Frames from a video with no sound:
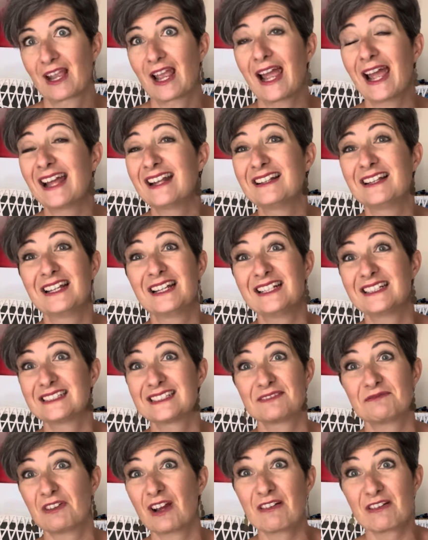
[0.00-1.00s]
And
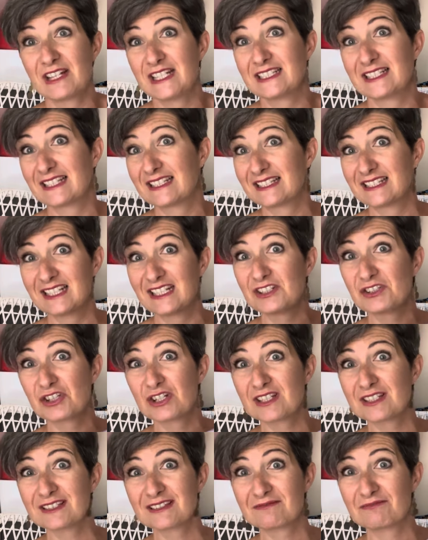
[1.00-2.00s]
it's very easy
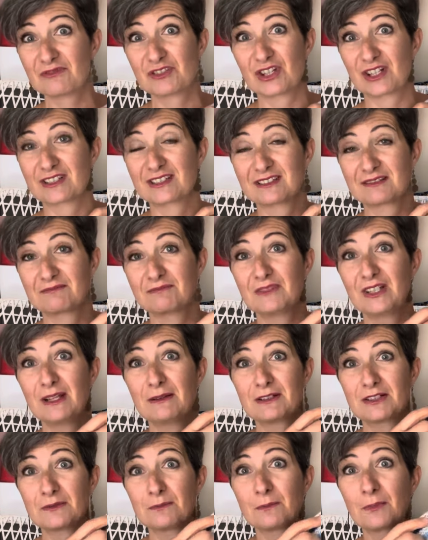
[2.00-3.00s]
stitches, just
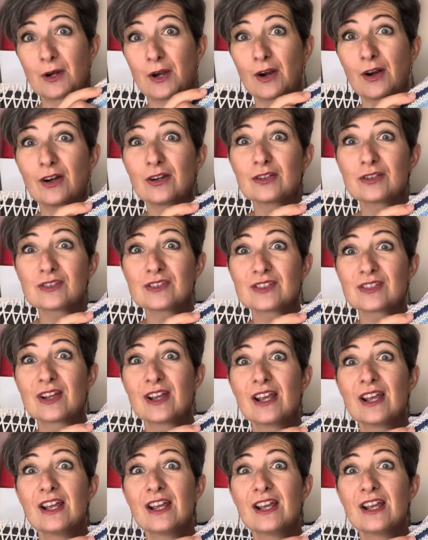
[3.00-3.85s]
knit and purls.